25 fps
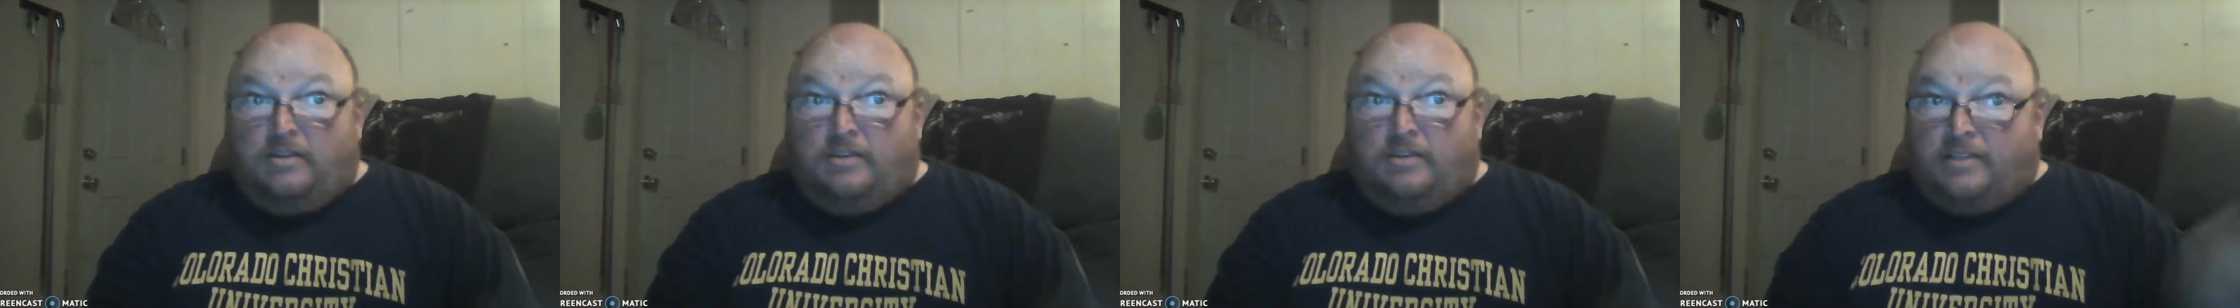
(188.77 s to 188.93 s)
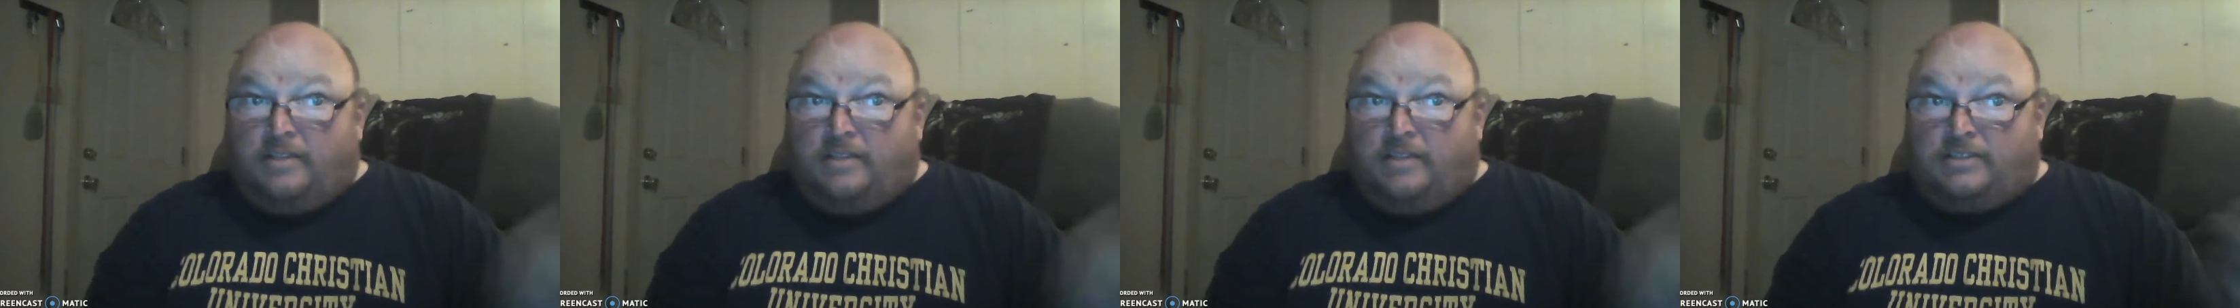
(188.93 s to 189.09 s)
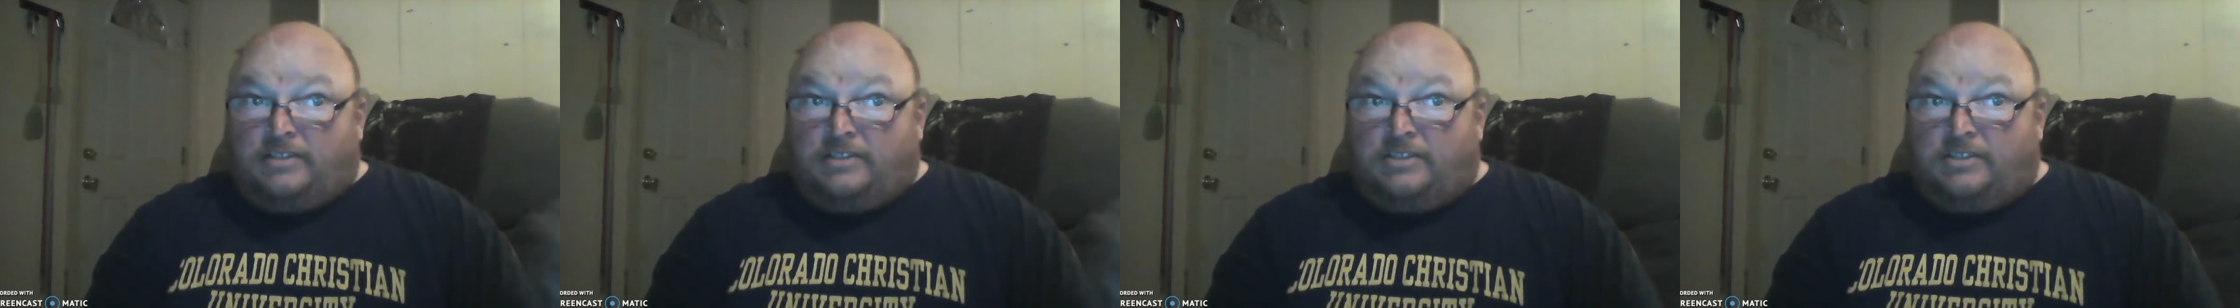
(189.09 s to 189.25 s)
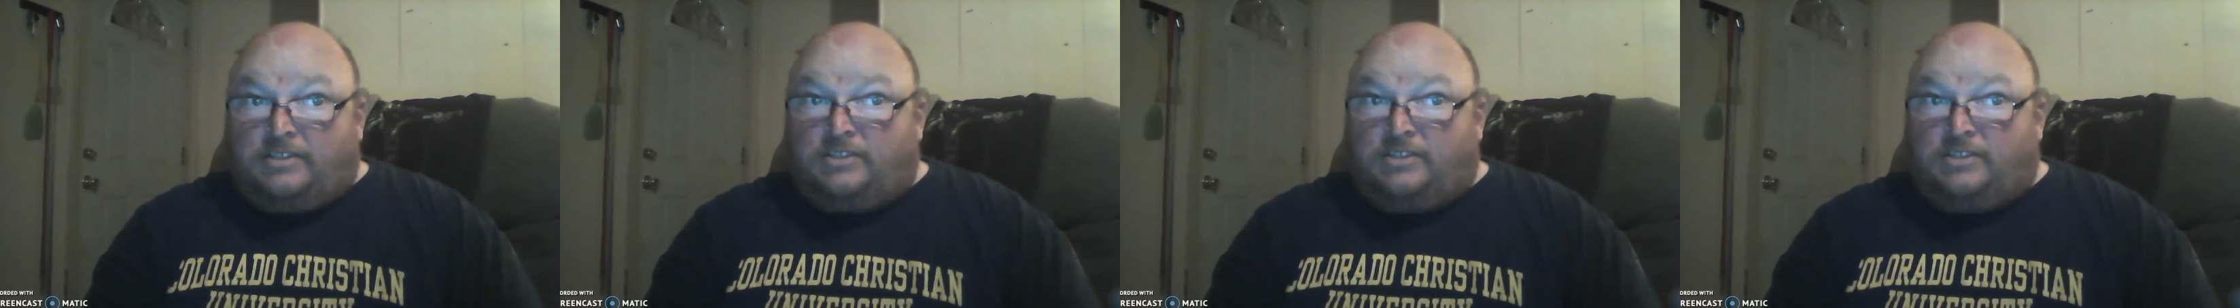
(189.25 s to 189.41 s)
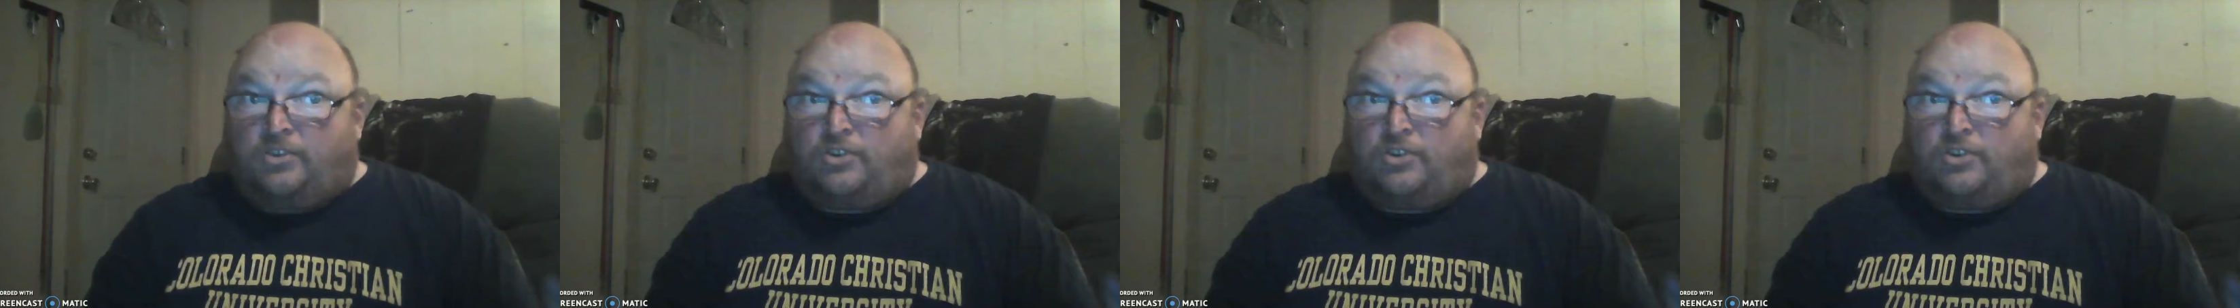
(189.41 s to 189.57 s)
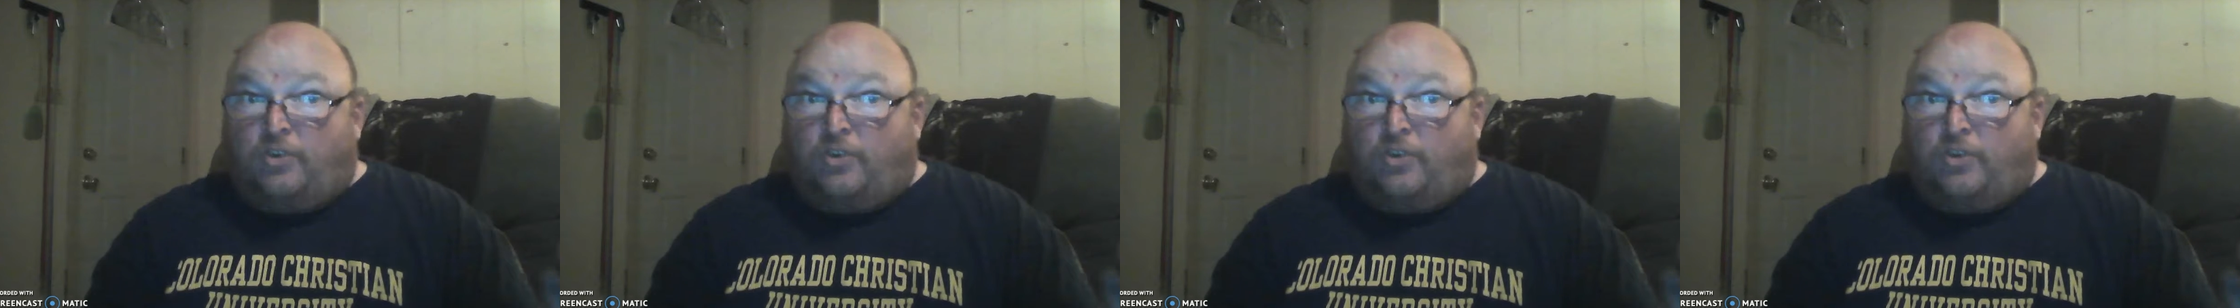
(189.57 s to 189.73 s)
That's the
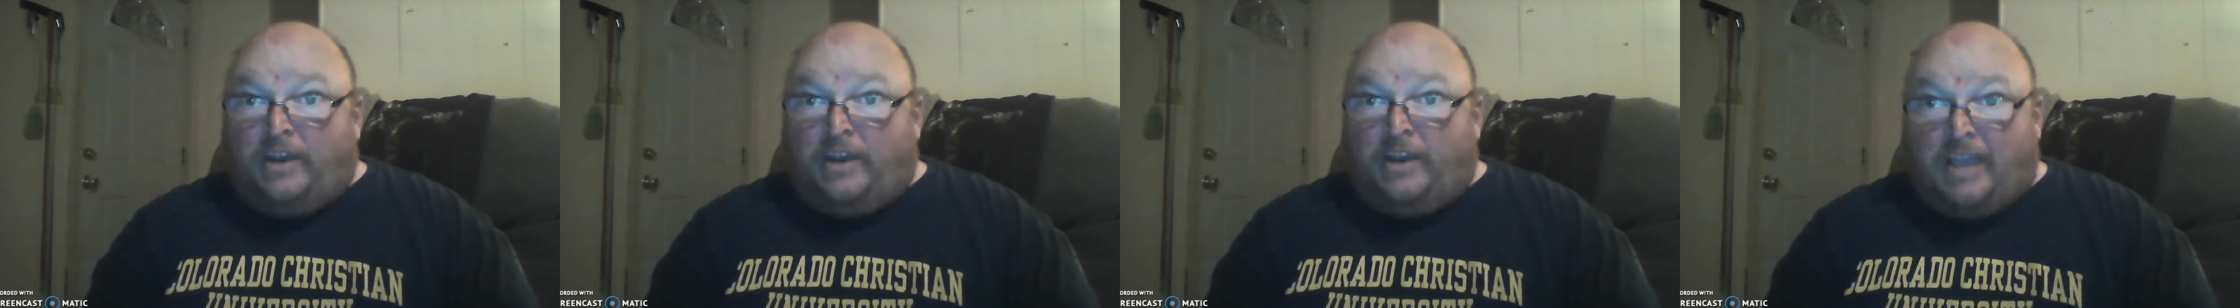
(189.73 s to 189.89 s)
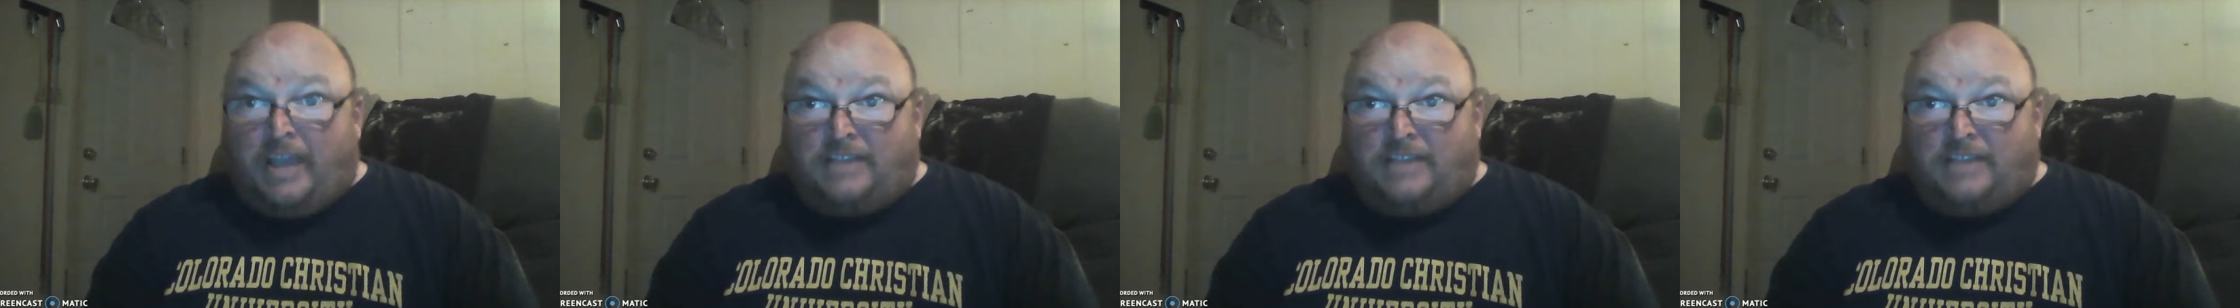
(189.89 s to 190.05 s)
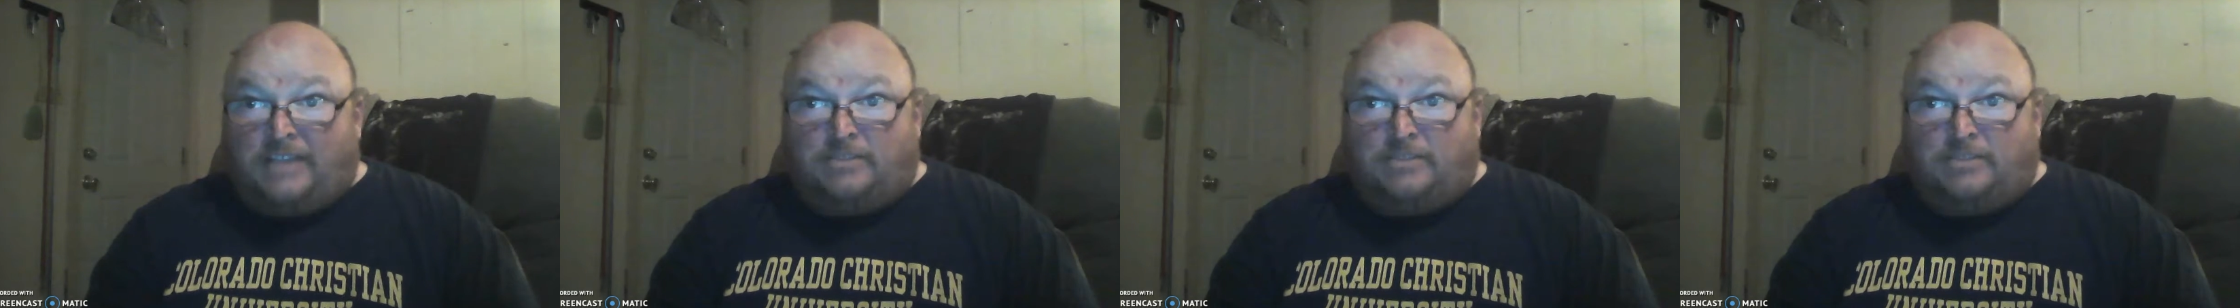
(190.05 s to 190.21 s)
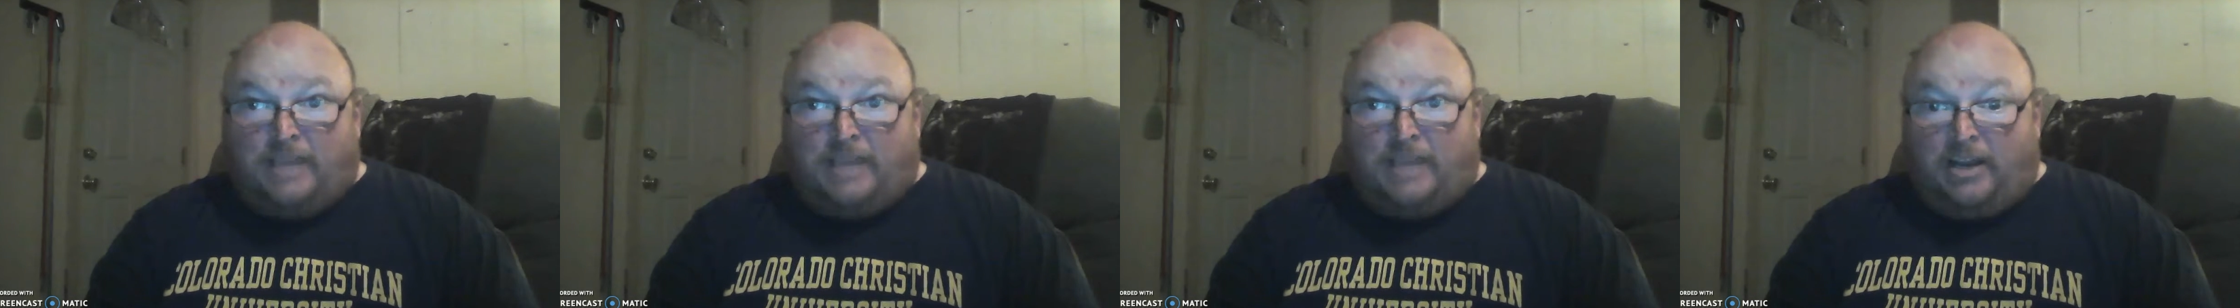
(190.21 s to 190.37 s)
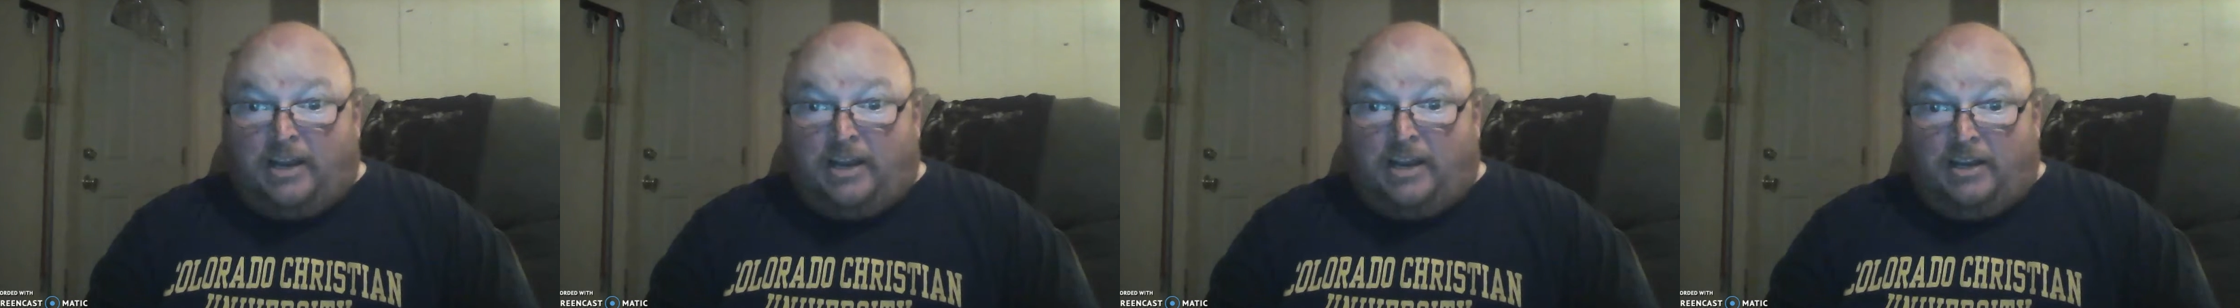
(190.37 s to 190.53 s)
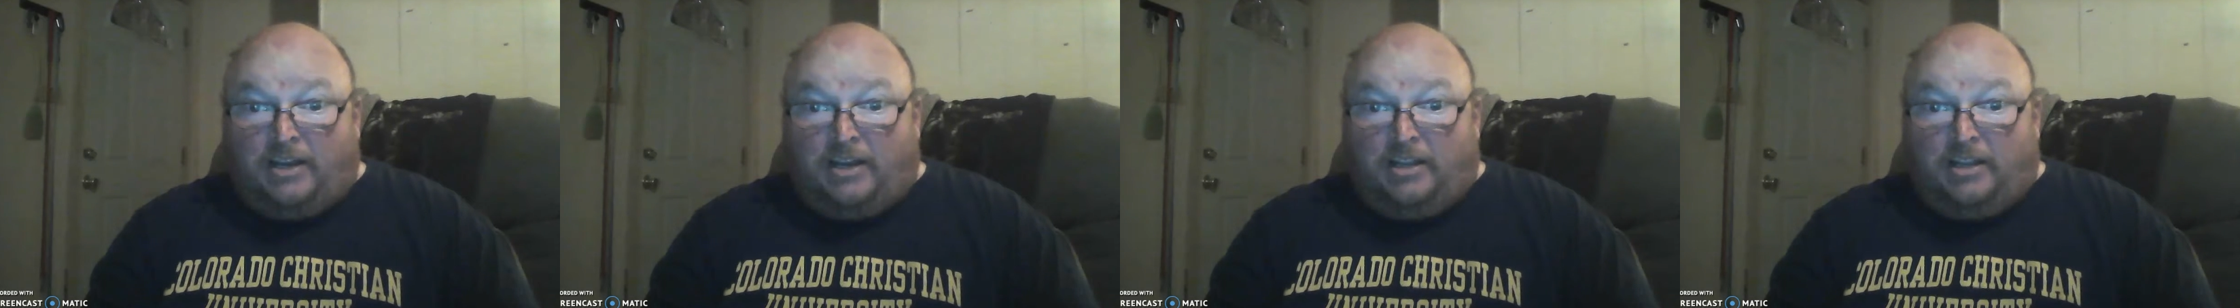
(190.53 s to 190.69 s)

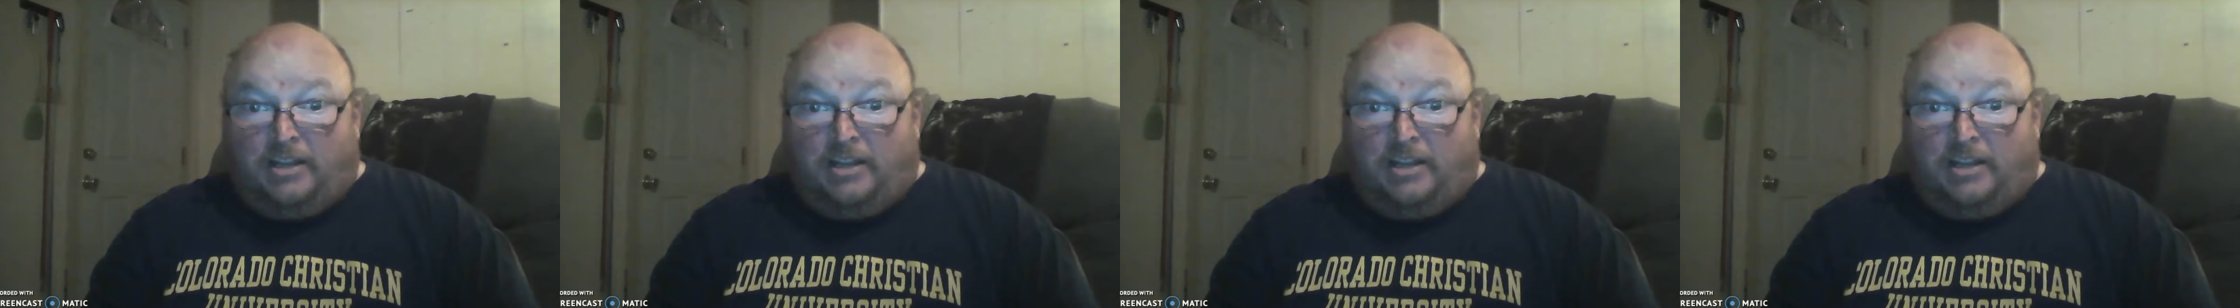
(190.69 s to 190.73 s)
Screencast-O-Matic,